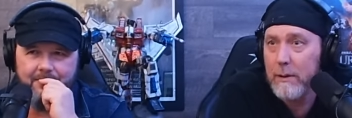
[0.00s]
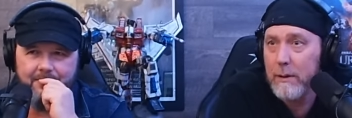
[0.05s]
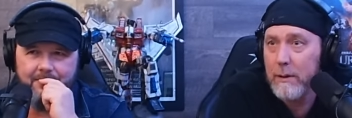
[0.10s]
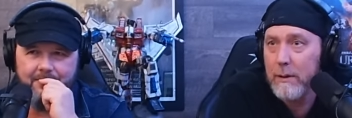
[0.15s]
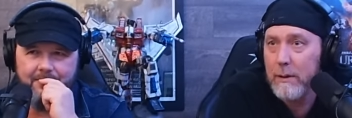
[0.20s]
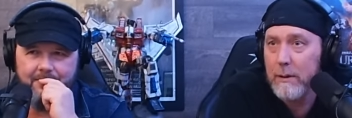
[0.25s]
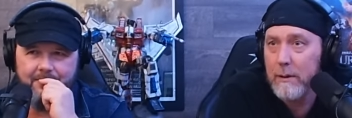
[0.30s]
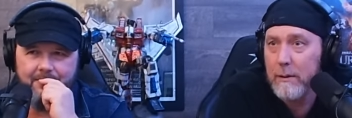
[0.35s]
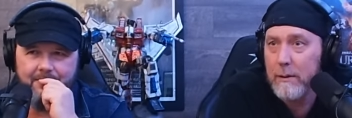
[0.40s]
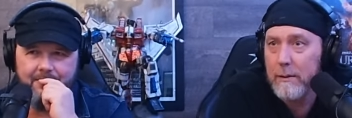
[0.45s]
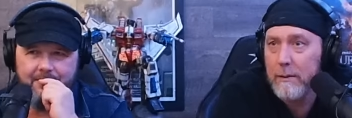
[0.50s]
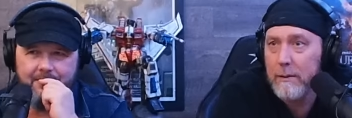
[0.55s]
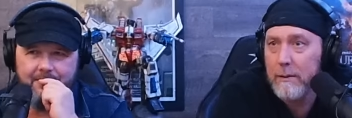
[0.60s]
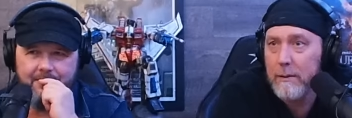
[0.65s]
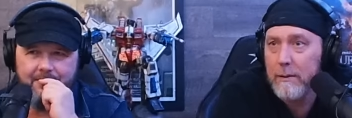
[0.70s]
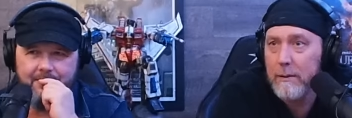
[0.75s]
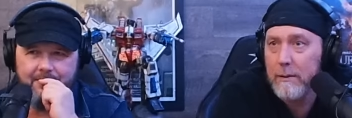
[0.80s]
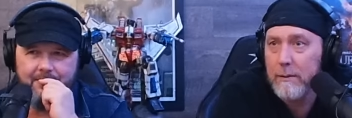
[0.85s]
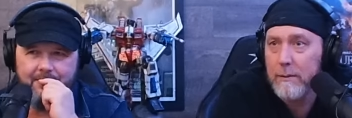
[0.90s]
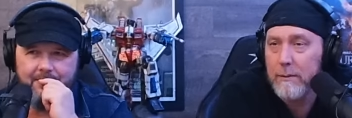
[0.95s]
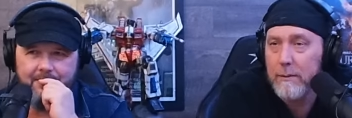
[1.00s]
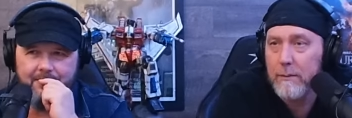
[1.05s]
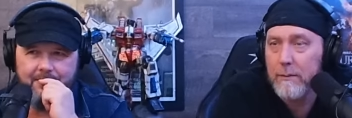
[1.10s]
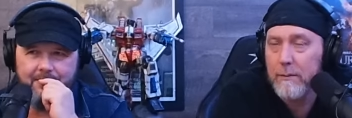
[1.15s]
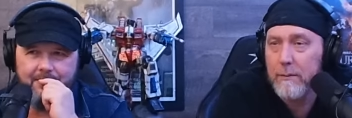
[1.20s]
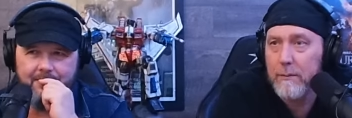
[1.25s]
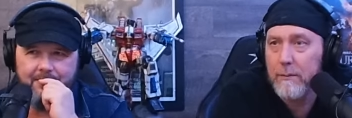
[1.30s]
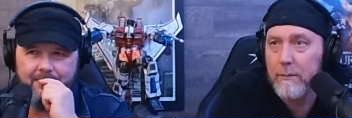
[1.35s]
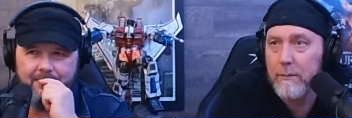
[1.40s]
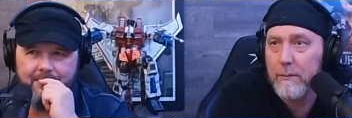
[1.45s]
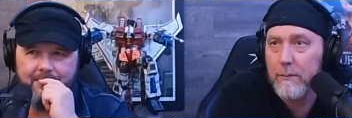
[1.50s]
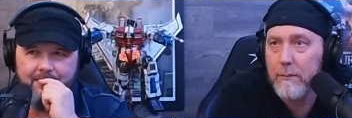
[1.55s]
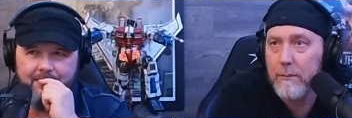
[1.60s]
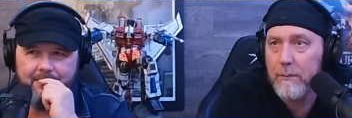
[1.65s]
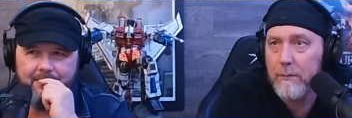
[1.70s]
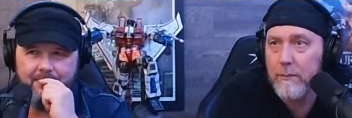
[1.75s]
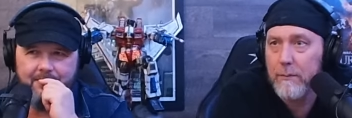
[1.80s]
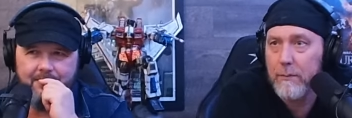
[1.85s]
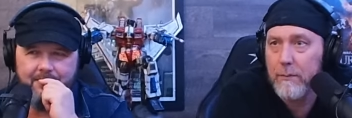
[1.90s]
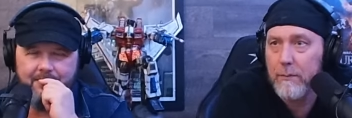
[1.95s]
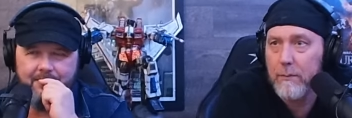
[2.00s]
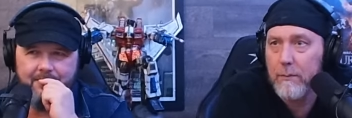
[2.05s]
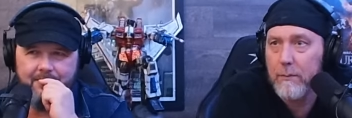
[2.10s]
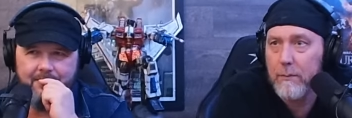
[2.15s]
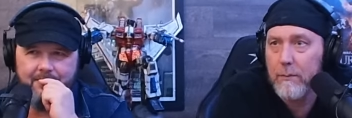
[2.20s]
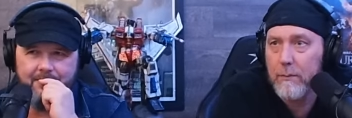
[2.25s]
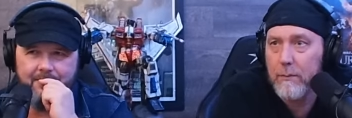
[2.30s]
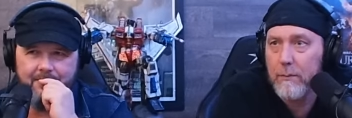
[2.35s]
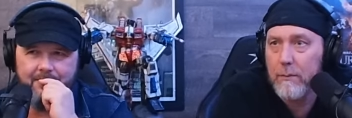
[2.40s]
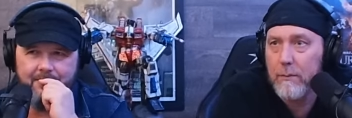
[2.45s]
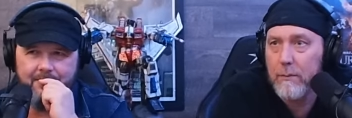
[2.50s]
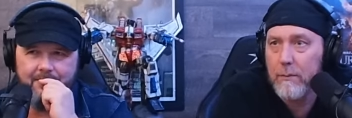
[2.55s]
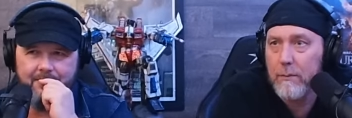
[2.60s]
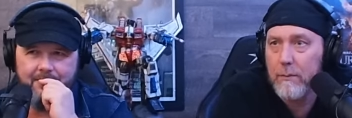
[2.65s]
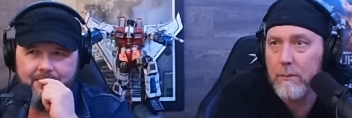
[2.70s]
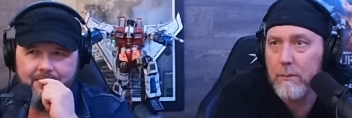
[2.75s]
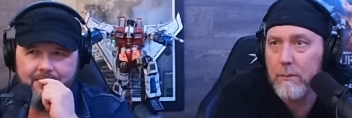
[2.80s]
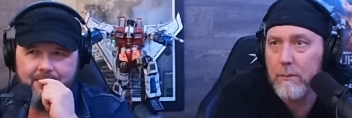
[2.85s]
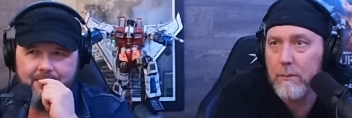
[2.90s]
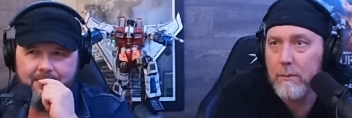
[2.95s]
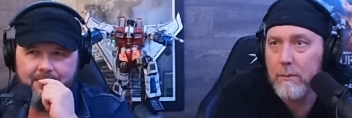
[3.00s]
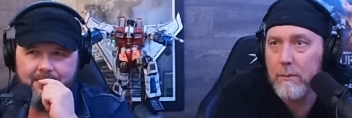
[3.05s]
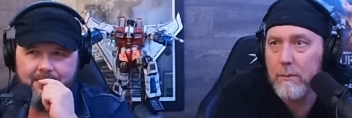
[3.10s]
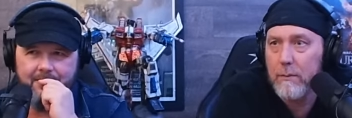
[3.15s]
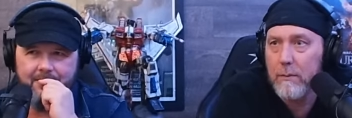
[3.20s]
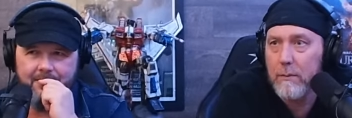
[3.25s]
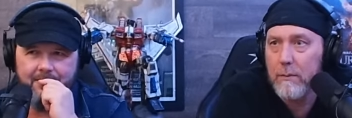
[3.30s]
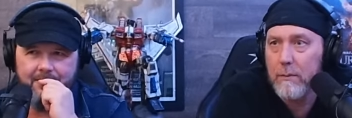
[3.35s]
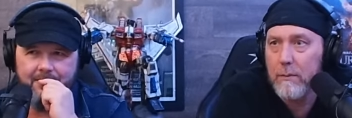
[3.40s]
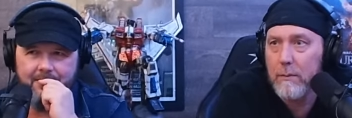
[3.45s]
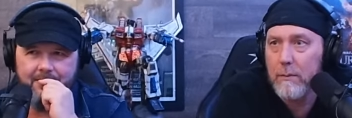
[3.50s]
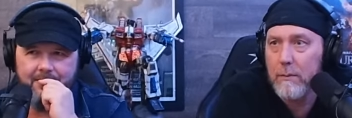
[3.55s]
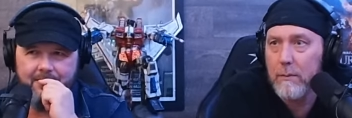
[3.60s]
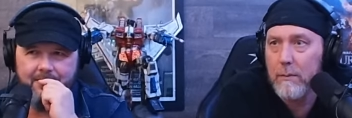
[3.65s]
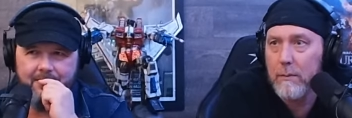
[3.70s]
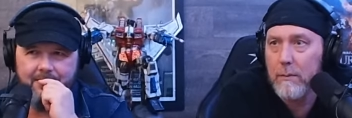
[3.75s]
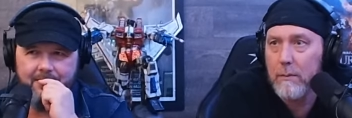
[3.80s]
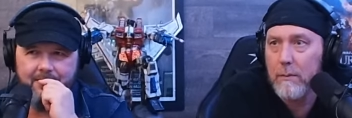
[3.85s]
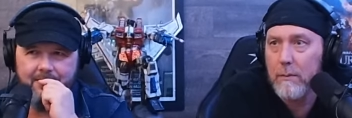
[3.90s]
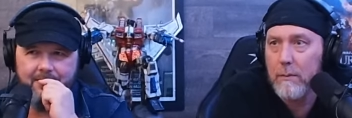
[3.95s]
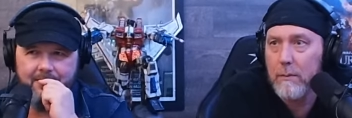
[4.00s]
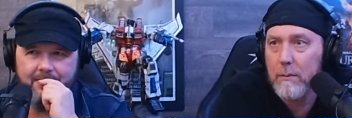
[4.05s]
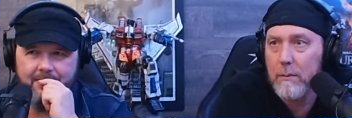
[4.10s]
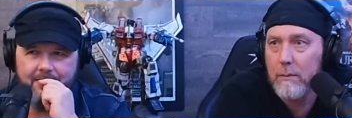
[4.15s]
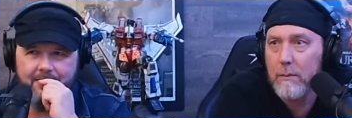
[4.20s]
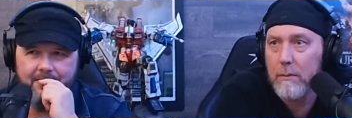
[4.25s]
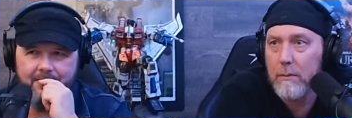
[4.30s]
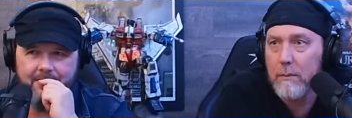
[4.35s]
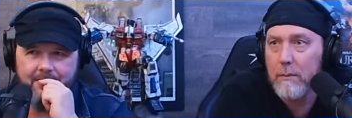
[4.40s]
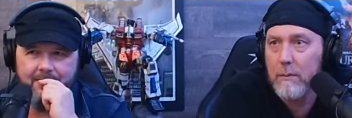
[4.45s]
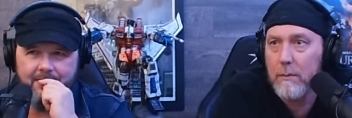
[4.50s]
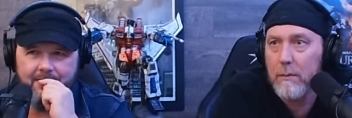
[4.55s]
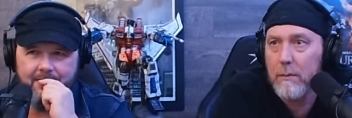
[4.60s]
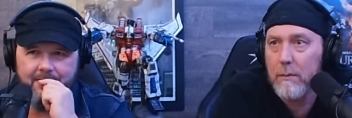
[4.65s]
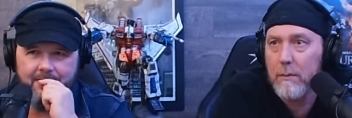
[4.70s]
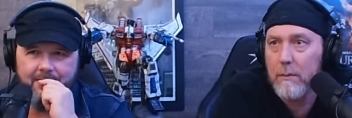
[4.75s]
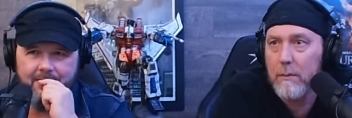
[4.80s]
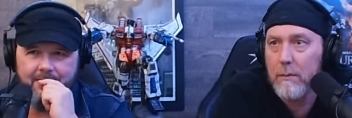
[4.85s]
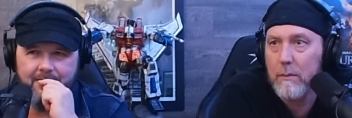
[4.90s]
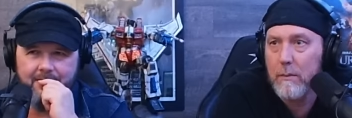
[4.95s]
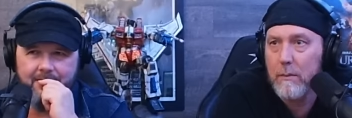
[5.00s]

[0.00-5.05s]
[no speech]